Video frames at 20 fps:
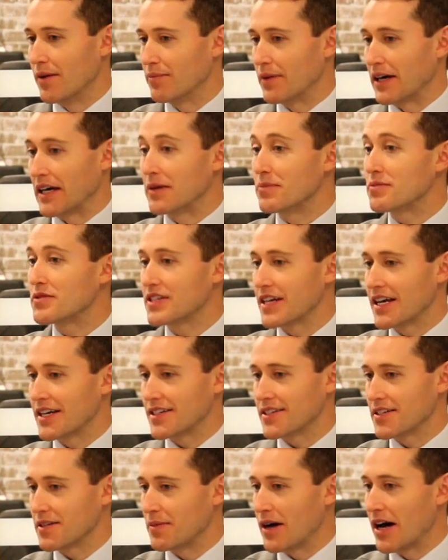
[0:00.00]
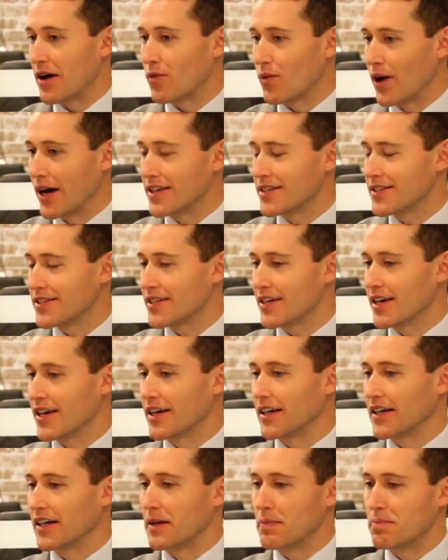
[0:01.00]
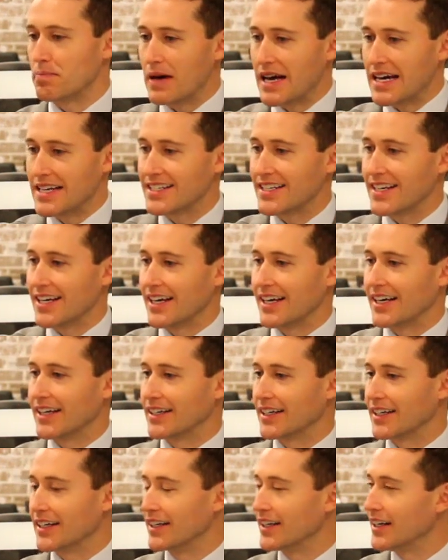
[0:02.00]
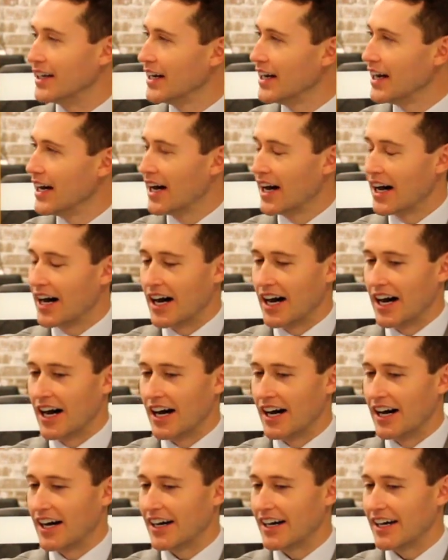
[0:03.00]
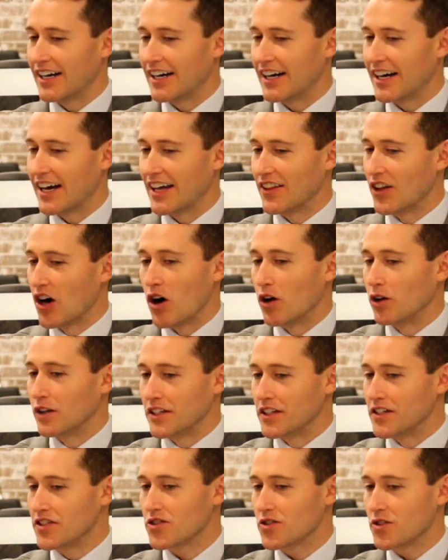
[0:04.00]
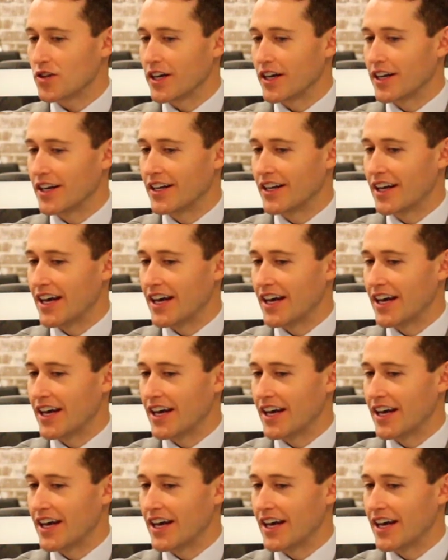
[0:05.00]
being obsessed about racing and betting and the whole industry.